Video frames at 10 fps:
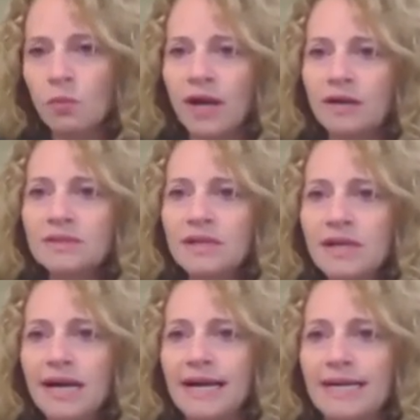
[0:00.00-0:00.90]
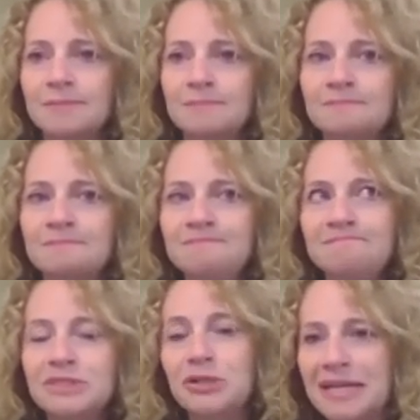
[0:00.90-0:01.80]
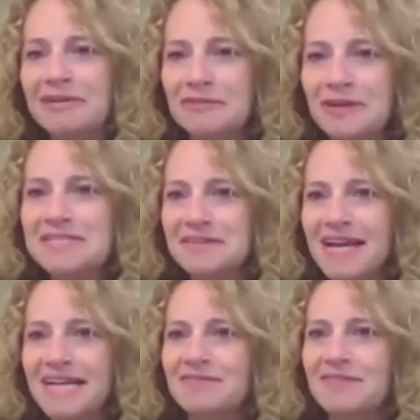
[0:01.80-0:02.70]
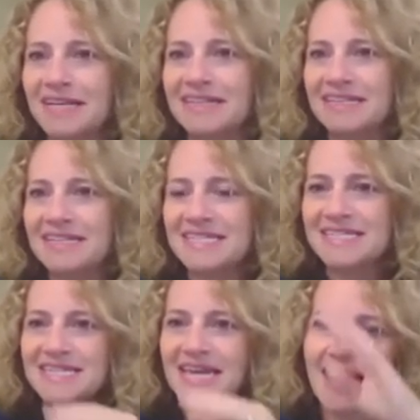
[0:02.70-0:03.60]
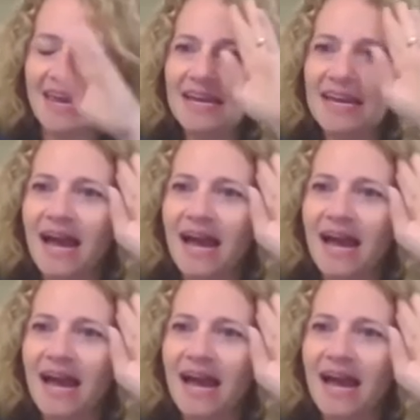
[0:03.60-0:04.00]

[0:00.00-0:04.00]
Well, it's creating a frenzy of activity, needless to say.